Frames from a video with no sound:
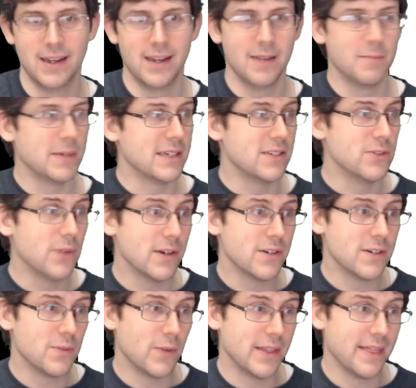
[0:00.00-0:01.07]
But
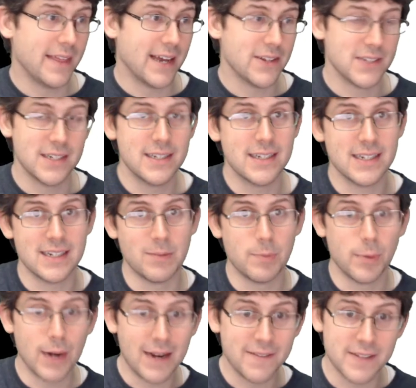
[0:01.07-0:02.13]
201,000 is a
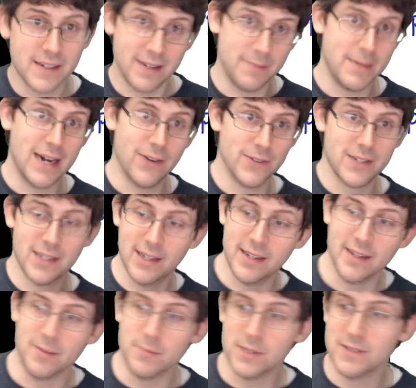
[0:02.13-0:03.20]
profit amount, a
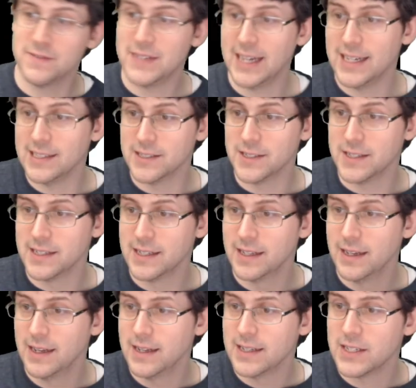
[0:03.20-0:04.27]
number of dollars.
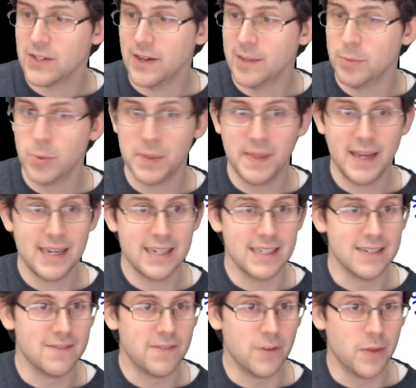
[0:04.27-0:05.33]
So I'll put that
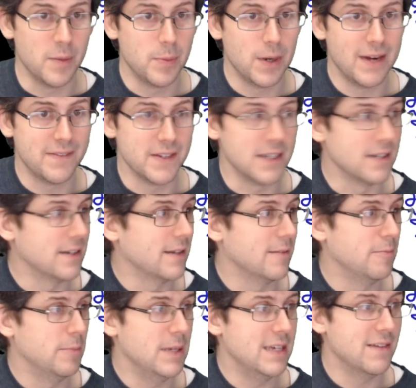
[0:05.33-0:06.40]
in for the profit,
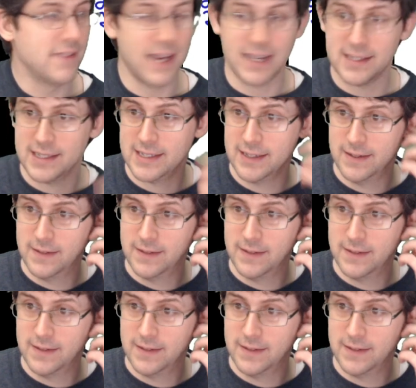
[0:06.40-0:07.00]
P of X.